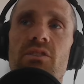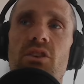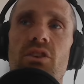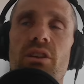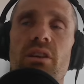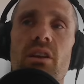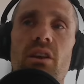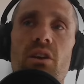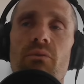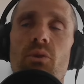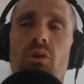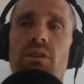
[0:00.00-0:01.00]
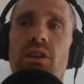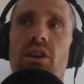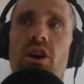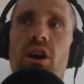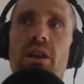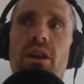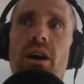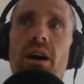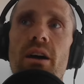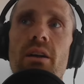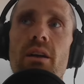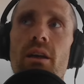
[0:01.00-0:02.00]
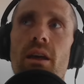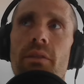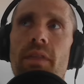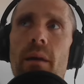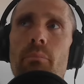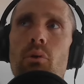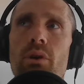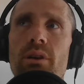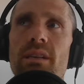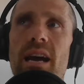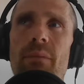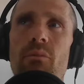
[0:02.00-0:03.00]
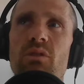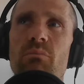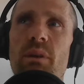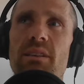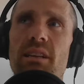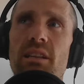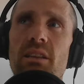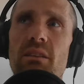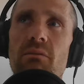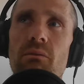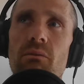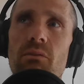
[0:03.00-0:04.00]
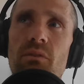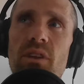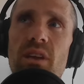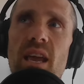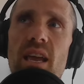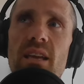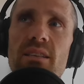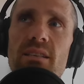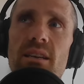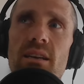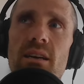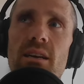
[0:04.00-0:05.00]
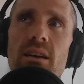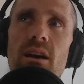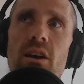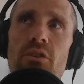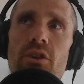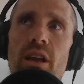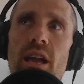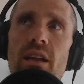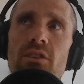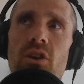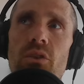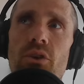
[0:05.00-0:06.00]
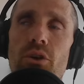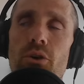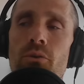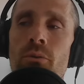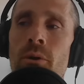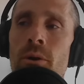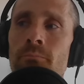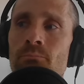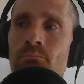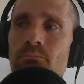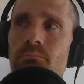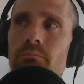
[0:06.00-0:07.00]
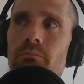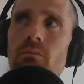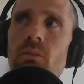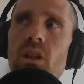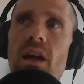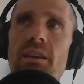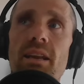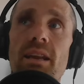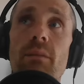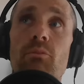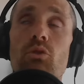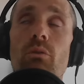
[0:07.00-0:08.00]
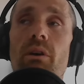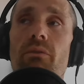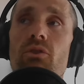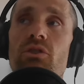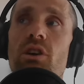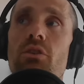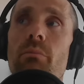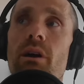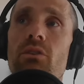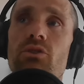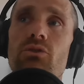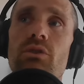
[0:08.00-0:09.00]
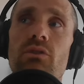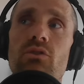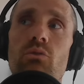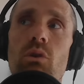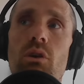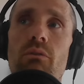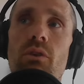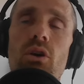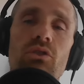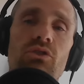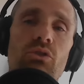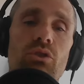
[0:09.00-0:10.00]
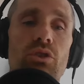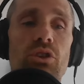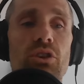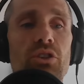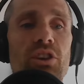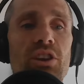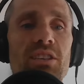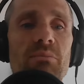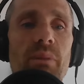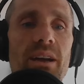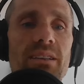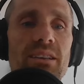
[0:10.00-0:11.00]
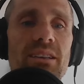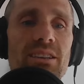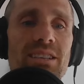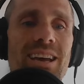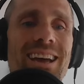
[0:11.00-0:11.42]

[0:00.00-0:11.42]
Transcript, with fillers: started focusing on uh, at that point in time, it was basically 50 Ks to 100 Ks, although I did end up doing my first 100 mile in 2012, also earlier than expected, because